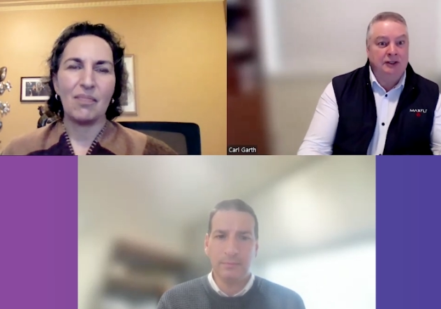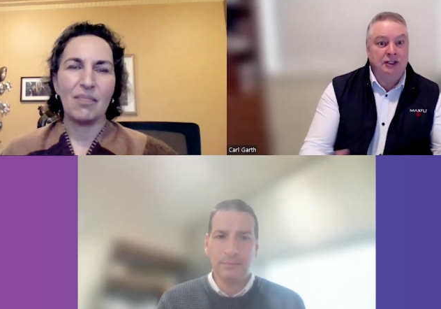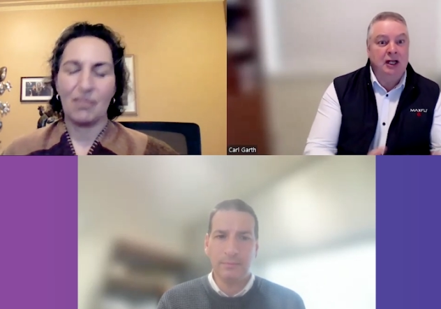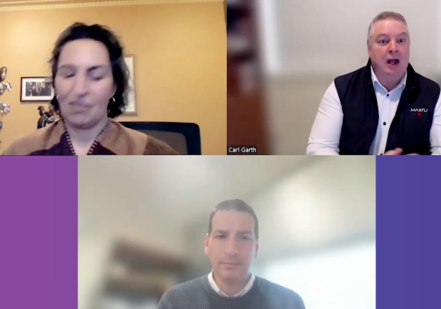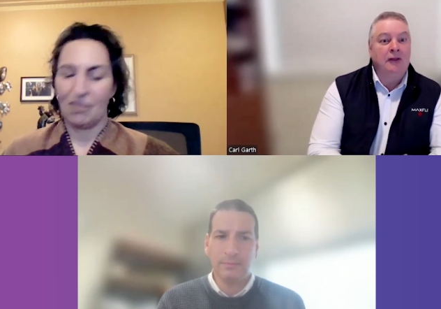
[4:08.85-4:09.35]

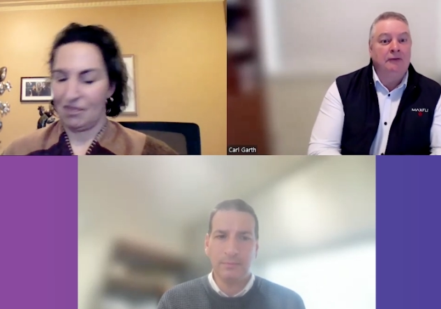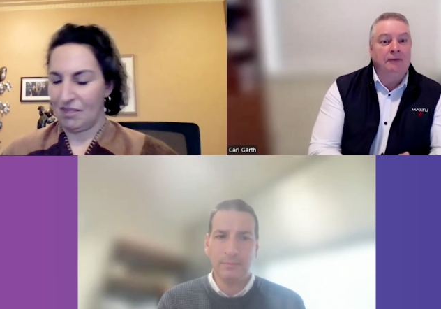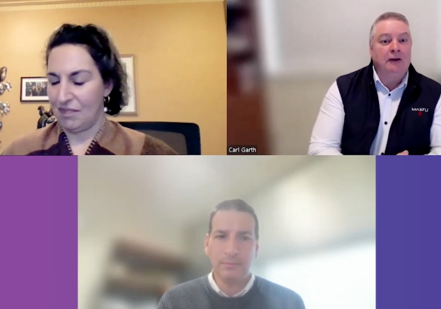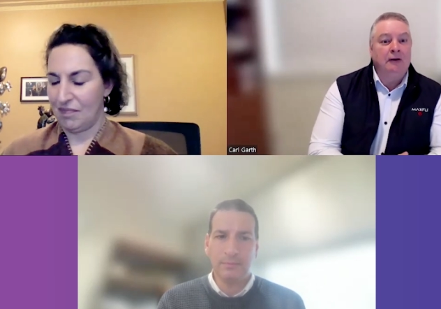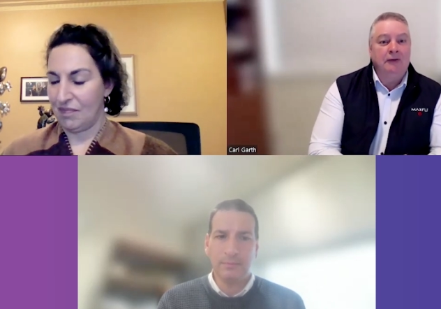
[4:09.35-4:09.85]
Speaker 1: actually know the
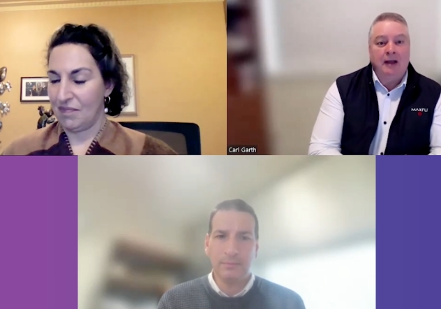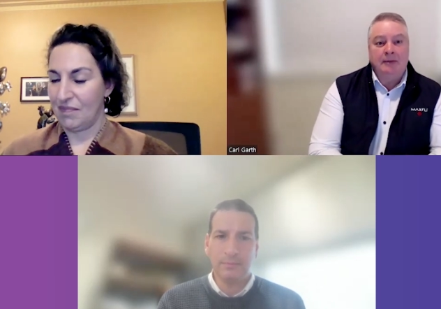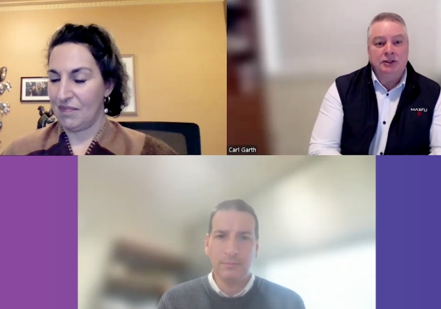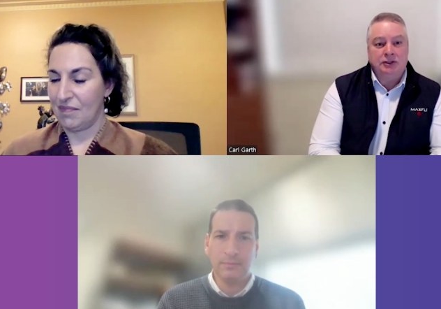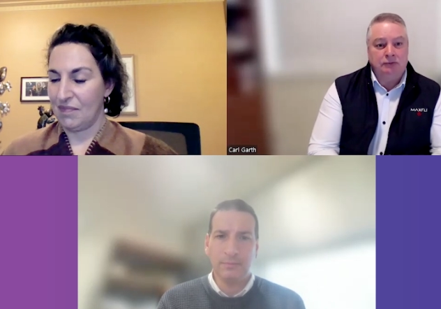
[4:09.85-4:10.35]
figure of how
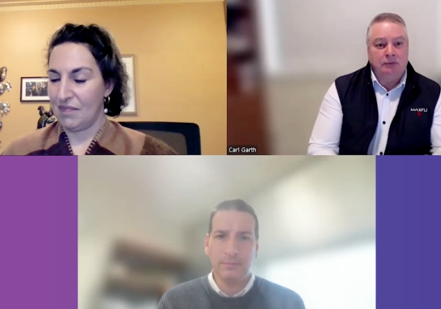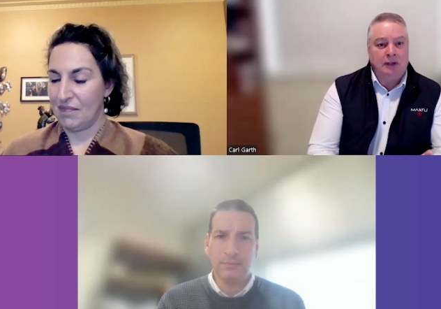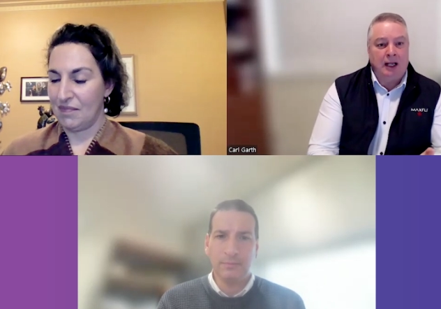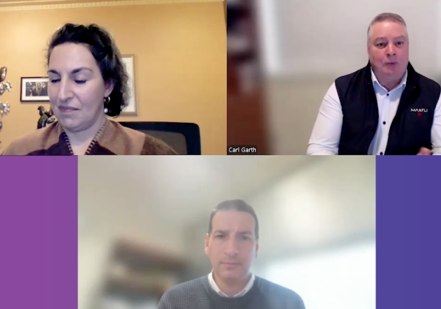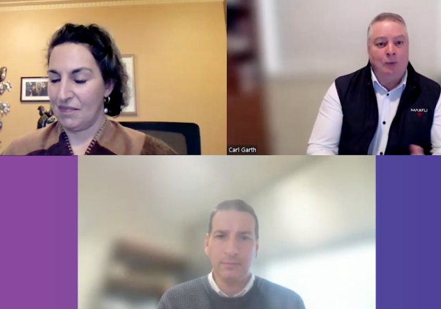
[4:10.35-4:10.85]
much
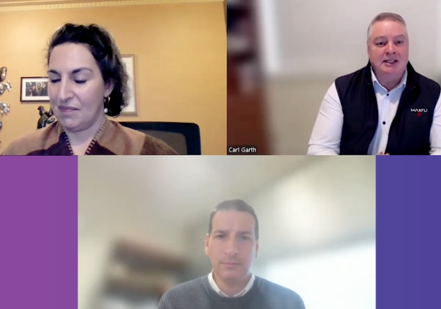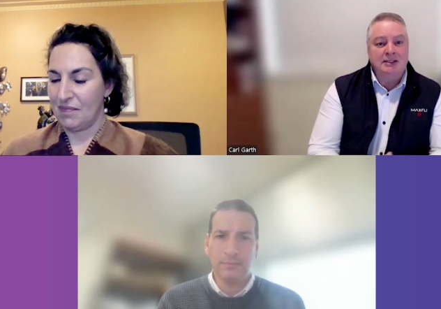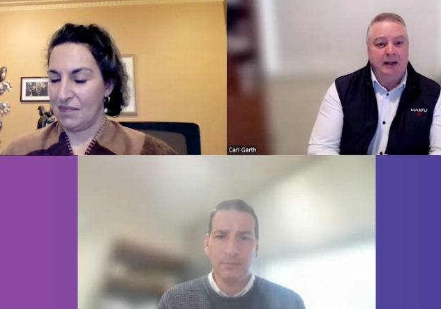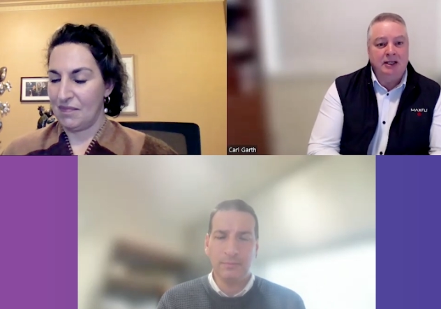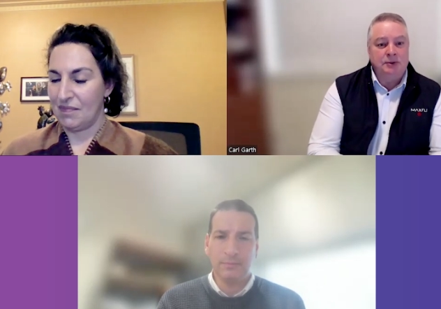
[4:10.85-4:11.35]
uh,
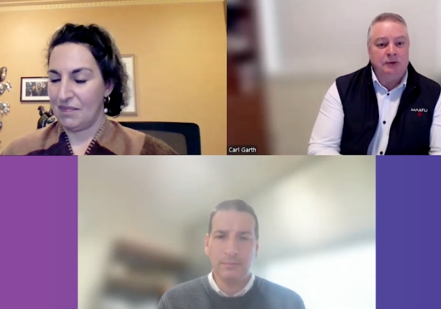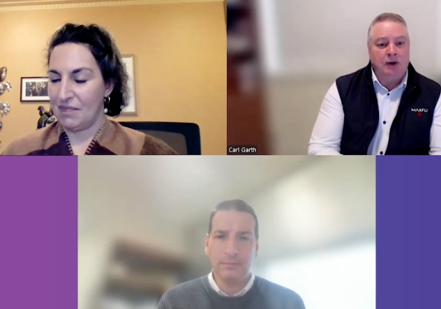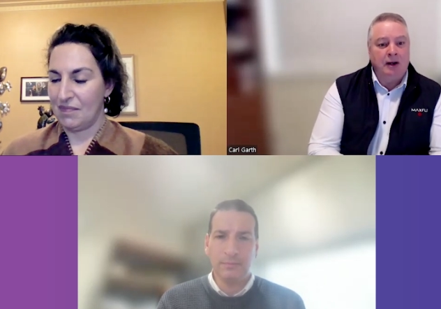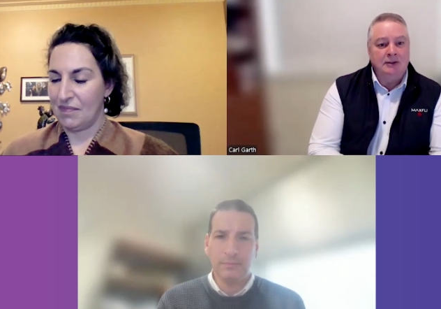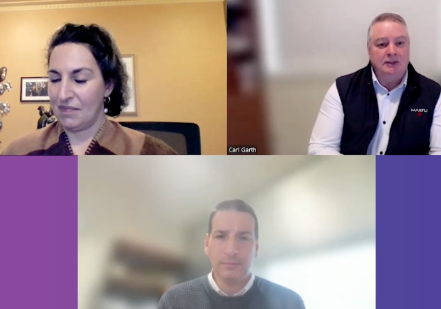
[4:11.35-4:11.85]
waste management
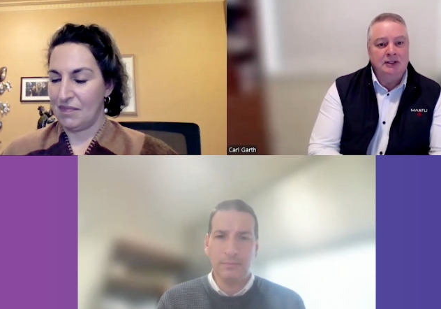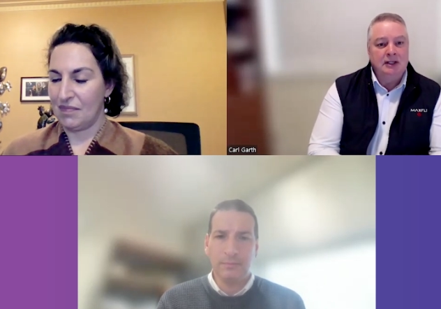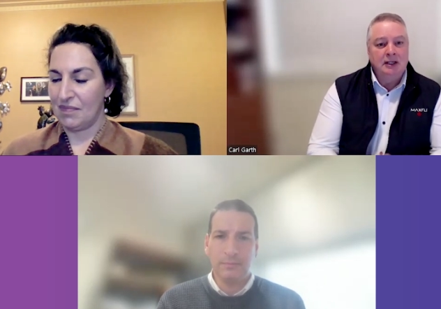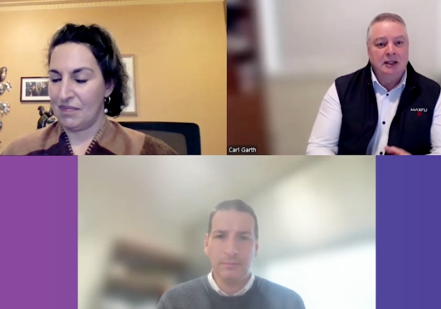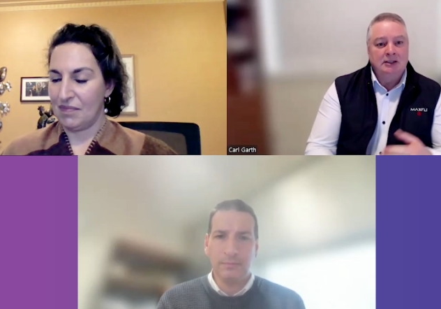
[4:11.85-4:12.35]
and roads
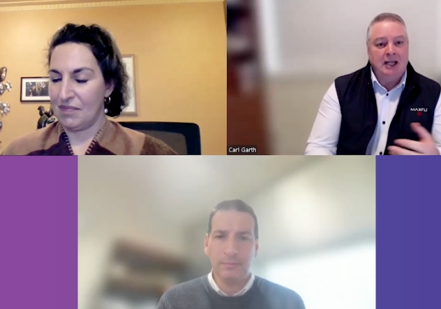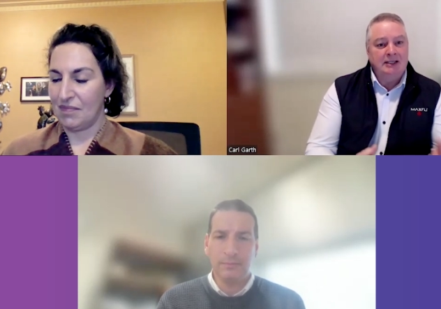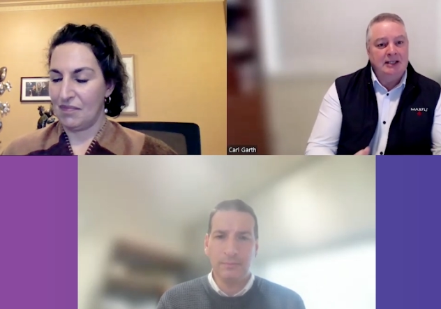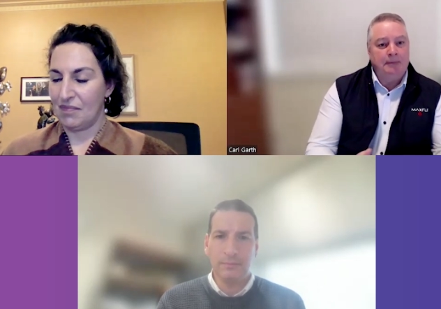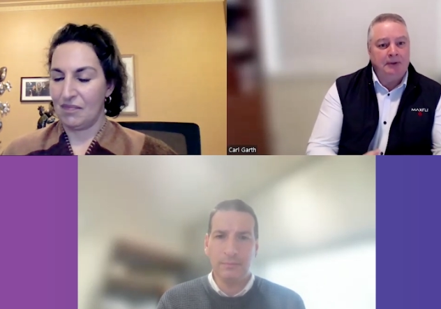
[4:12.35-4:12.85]

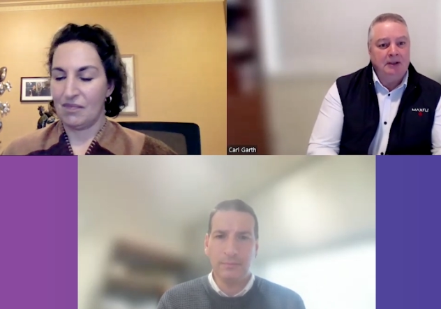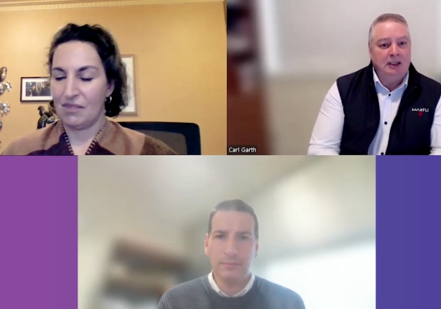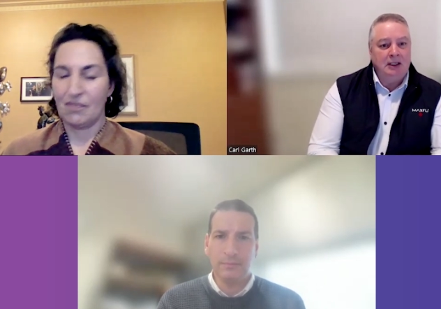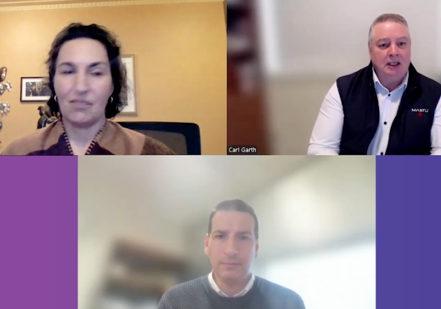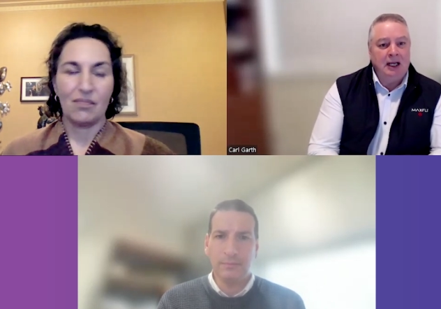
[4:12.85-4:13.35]
takes up in
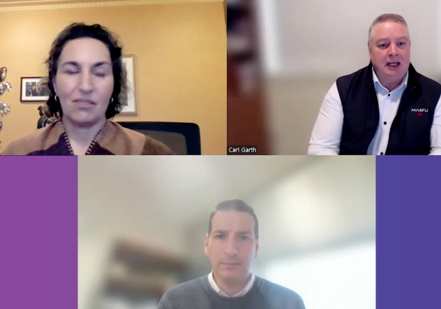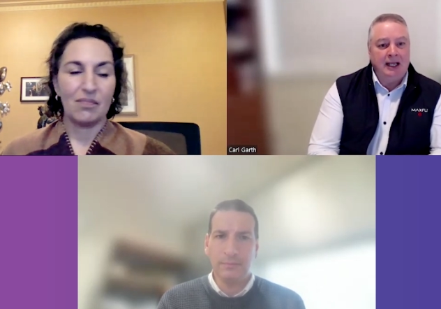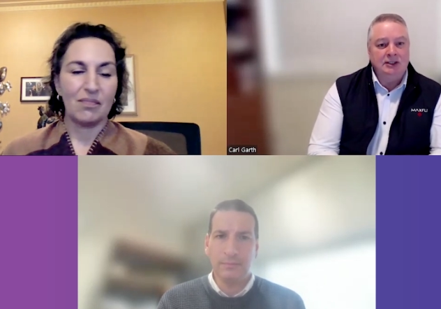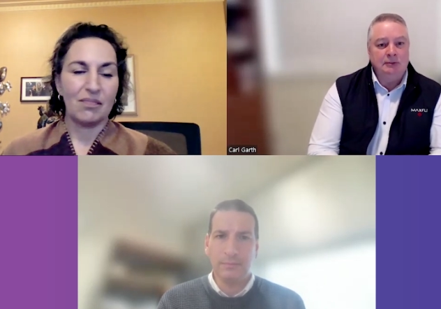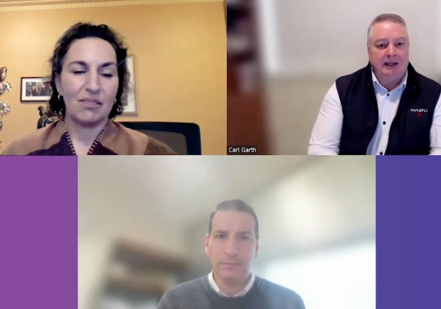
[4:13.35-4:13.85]
the uh,
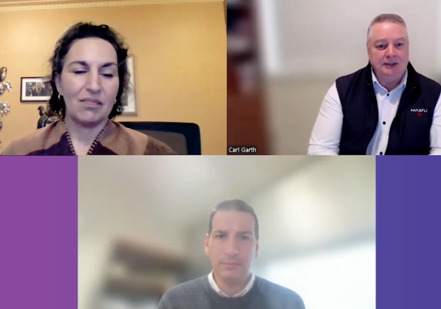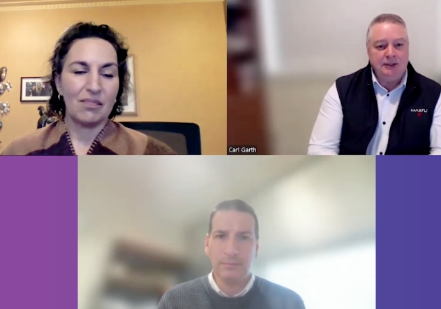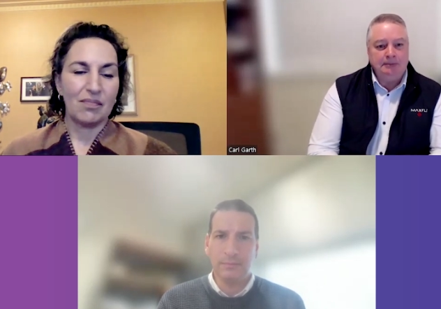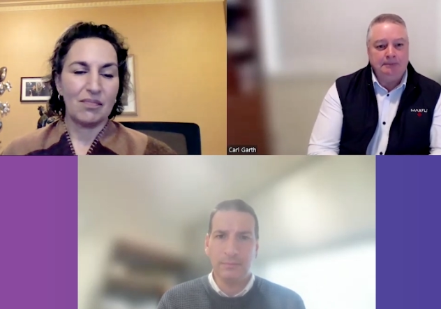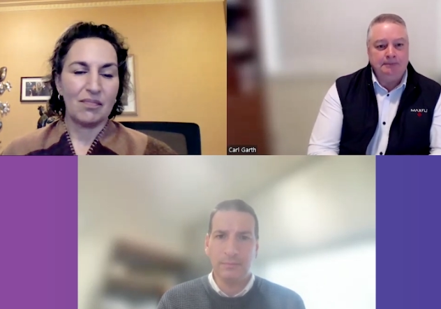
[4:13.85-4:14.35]
council budget?